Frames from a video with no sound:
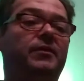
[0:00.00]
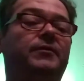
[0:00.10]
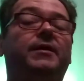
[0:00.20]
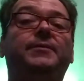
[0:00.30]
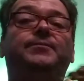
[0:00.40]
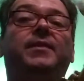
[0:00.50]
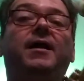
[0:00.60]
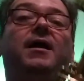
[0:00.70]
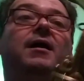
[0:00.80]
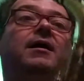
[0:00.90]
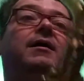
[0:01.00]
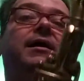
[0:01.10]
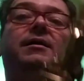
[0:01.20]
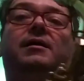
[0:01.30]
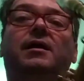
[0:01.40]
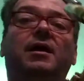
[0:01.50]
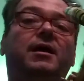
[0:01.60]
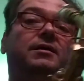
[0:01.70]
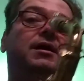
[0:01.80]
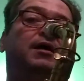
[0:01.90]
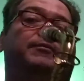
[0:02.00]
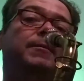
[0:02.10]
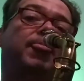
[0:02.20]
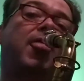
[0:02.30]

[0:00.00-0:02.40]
Okay. All right, Conn Comet.